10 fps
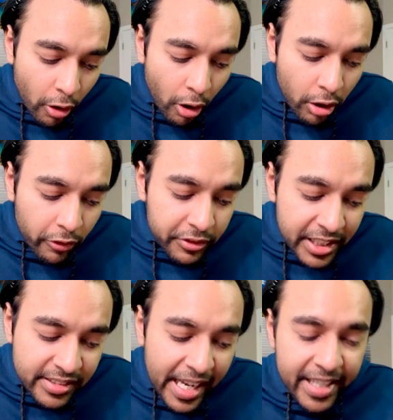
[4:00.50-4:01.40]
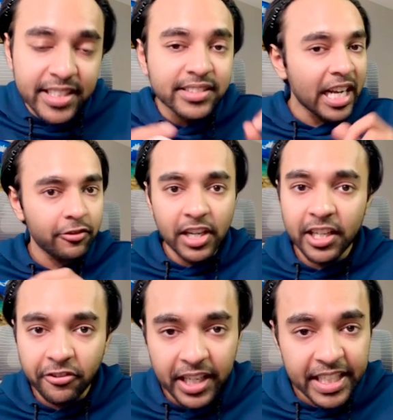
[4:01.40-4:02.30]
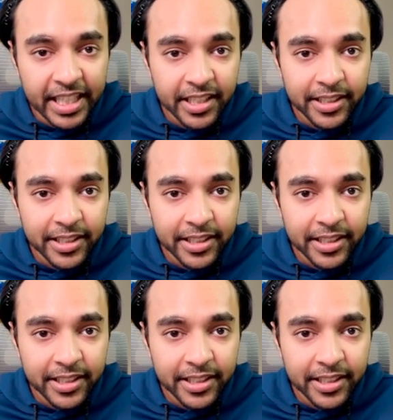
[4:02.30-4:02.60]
all of these edges that we are defining.